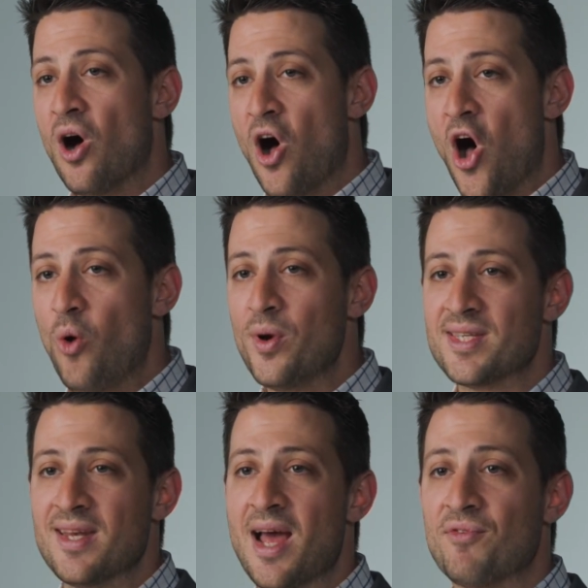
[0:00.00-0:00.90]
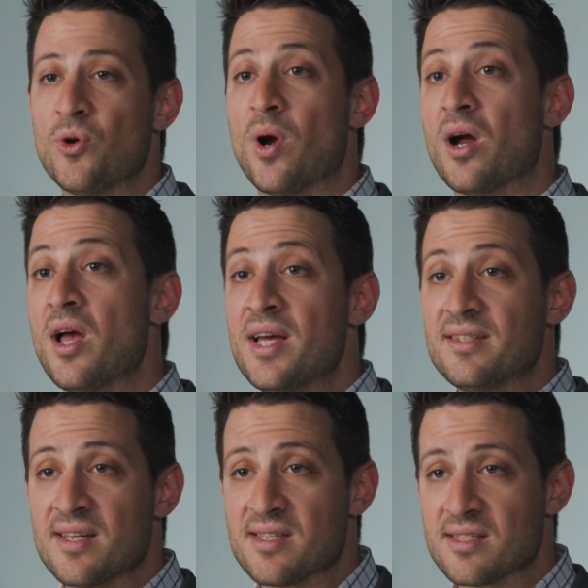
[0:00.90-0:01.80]
always and everywhere,
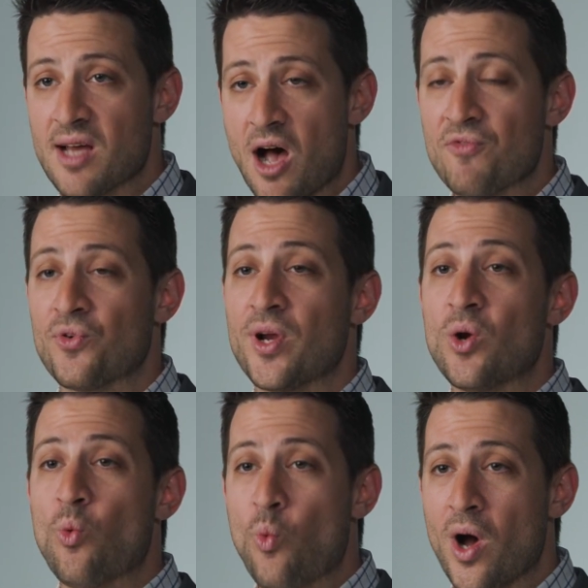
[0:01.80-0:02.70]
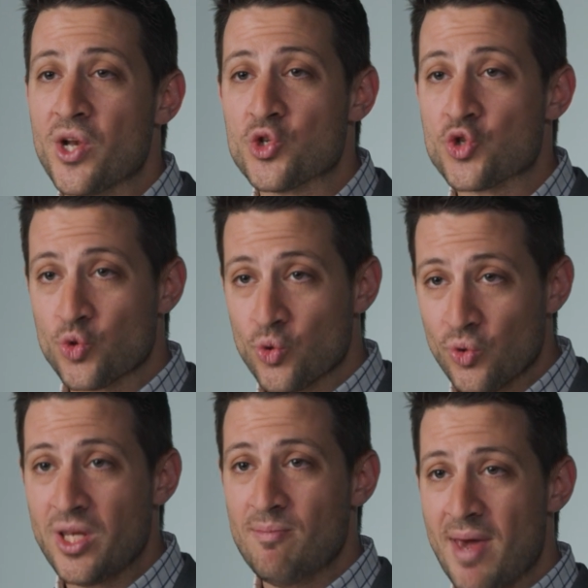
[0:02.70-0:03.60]
discovering what
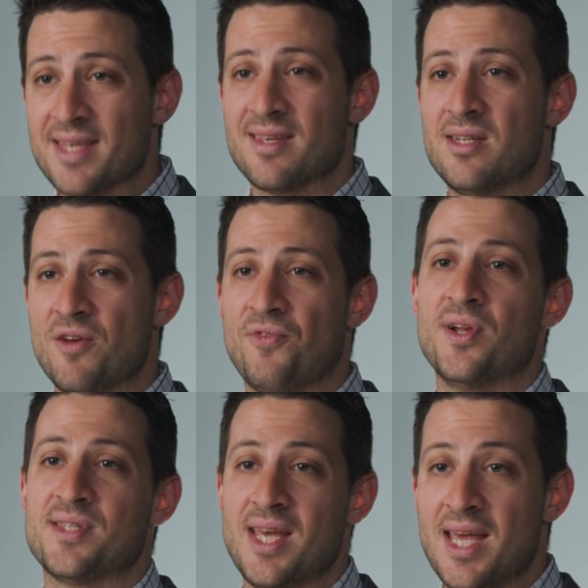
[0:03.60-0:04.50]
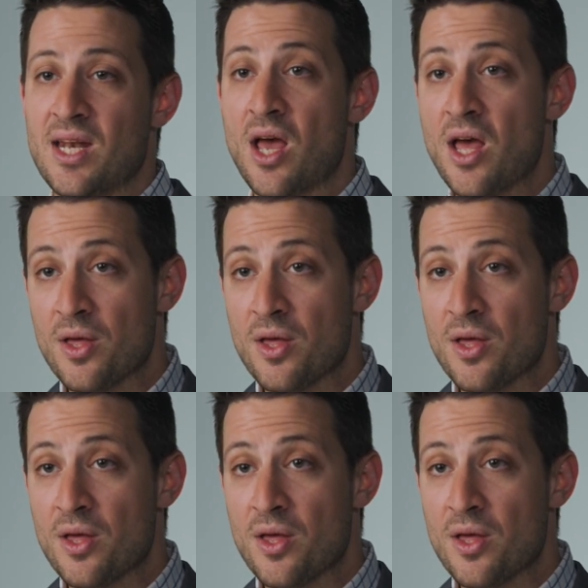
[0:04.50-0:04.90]
truly makes a difference in